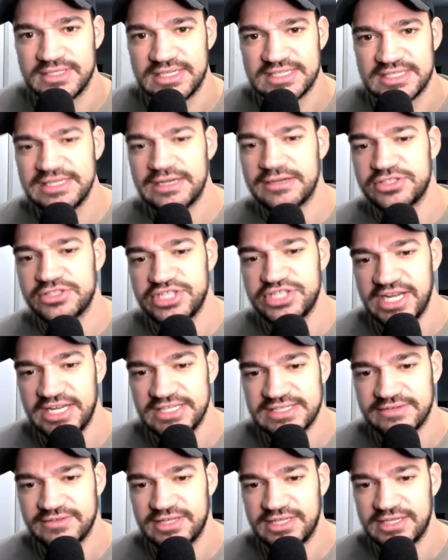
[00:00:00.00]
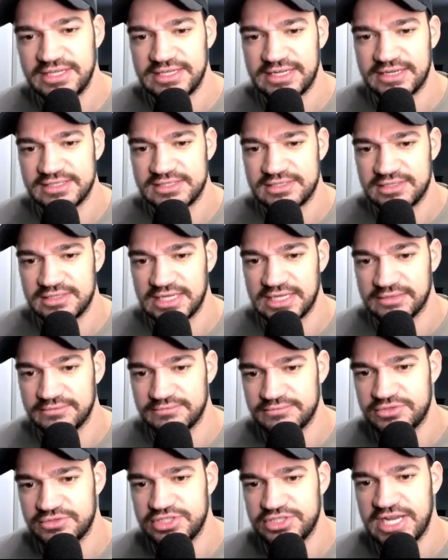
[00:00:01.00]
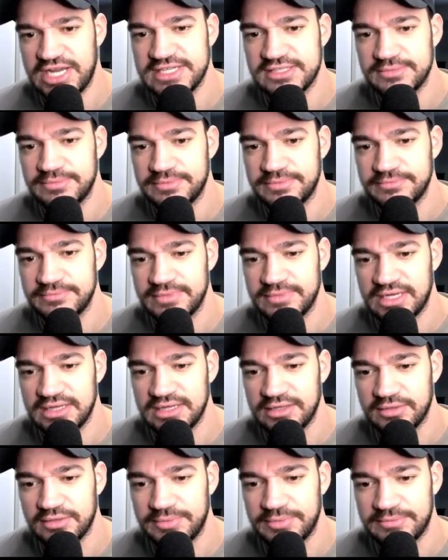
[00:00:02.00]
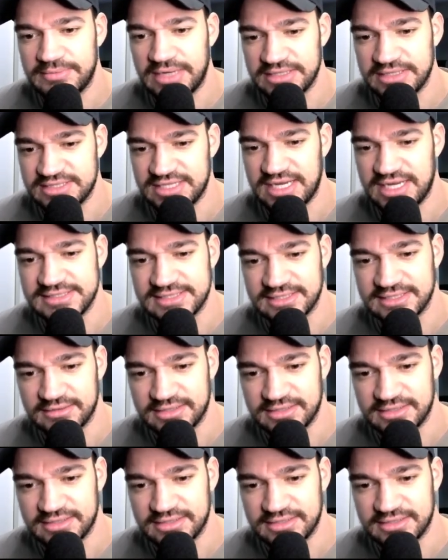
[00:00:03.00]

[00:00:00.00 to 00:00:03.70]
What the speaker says: Now see how it changed everything? Now it changed it a little bit, my sizing,